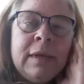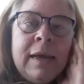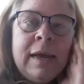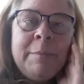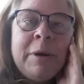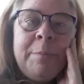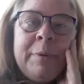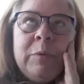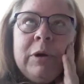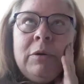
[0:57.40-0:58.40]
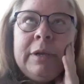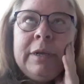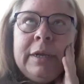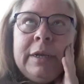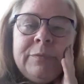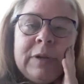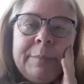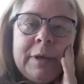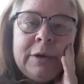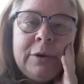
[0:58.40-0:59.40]
I'm hoping we're early enough that
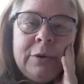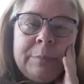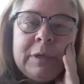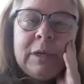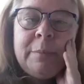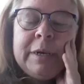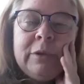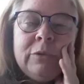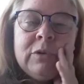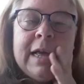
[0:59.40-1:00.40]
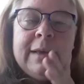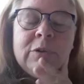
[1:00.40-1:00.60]
I'm not interrupting anybody else's lives